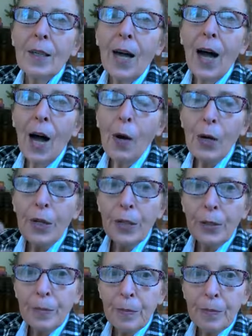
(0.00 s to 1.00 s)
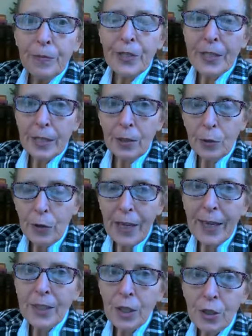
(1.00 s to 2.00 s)
our physical
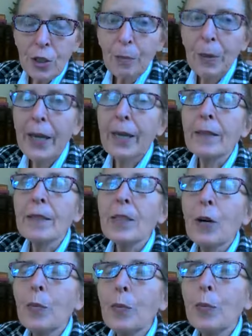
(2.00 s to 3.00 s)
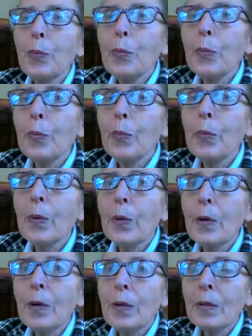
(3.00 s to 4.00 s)
reaction to pain. So
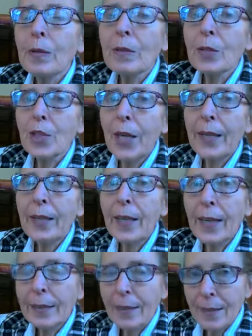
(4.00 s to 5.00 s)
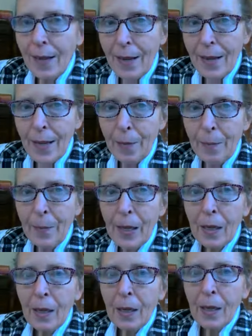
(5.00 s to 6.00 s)
Shanda at the time
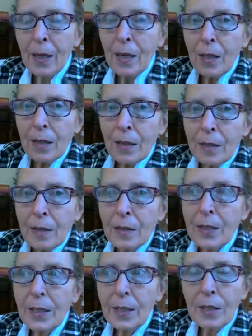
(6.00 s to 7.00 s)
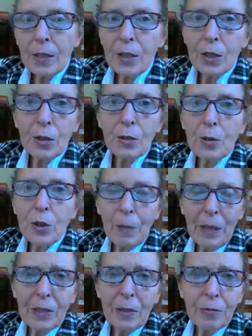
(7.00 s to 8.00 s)
did a huge
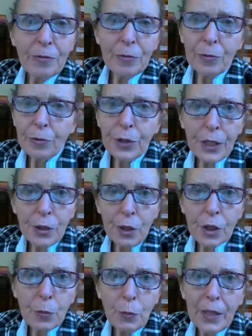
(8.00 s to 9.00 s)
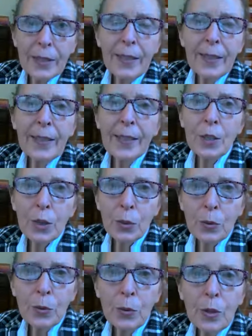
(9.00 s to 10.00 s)
amount of research. What can I
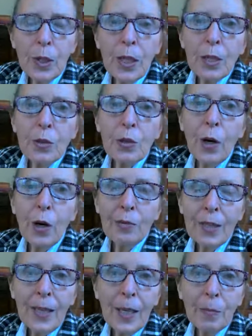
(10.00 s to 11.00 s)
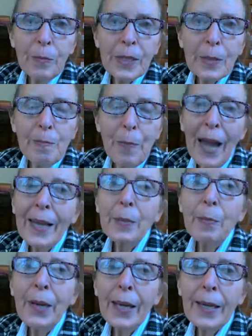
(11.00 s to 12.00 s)
do to overcome this
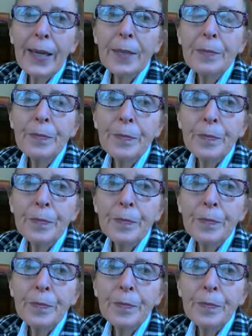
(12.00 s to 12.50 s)
back pain?